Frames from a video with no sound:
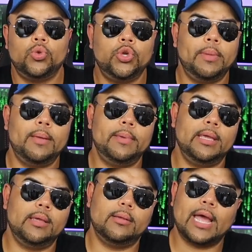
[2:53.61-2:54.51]
you may
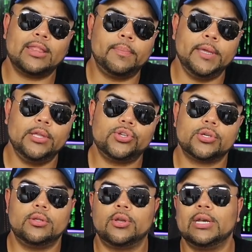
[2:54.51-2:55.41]
be at the
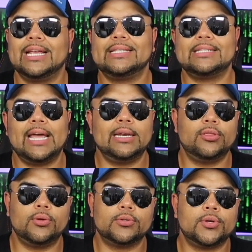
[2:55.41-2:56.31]
beach, you're gonna get sand
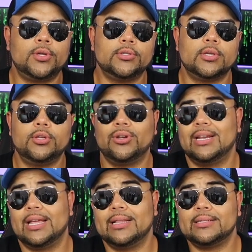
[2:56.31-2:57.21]
in those holes, you're
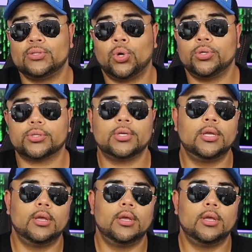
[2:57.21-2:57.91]
gonna get salt.